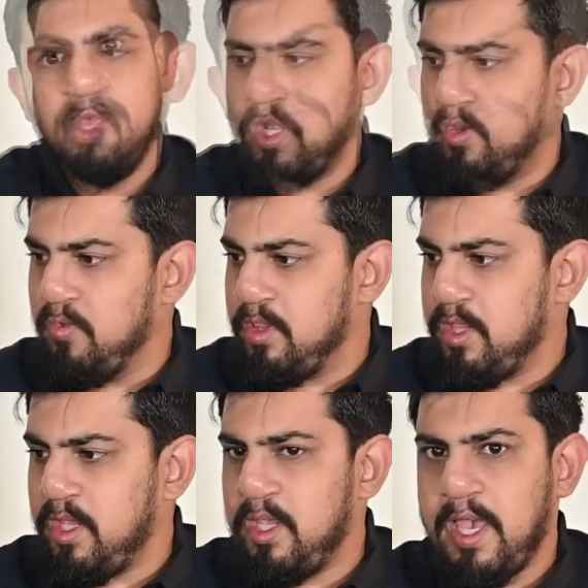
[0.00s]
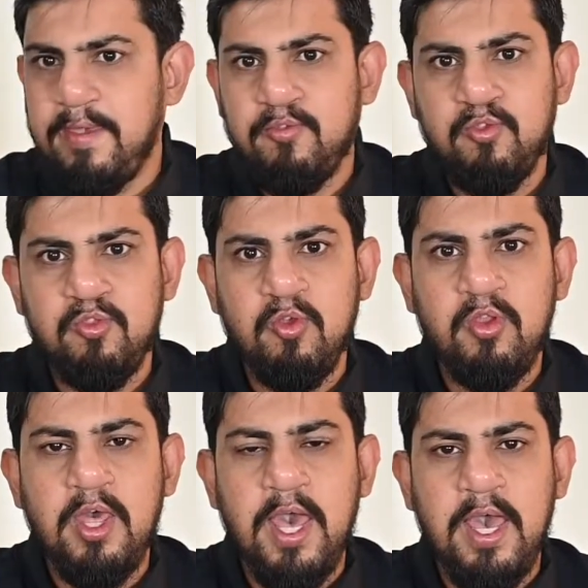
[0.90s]
And you will see I have switched
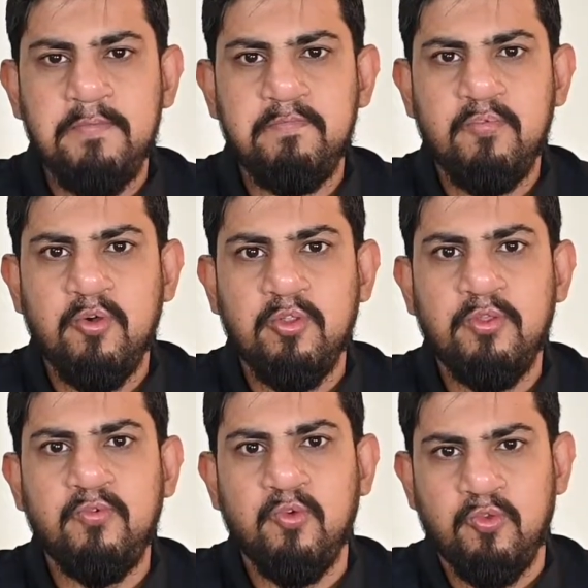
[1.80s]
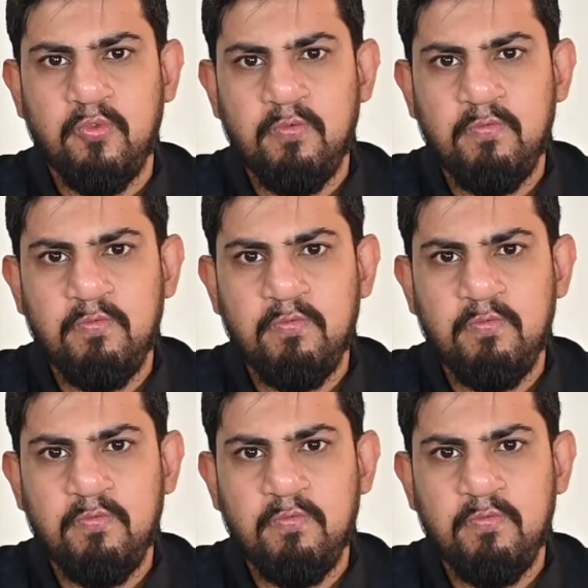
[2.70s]
on the app on the phone.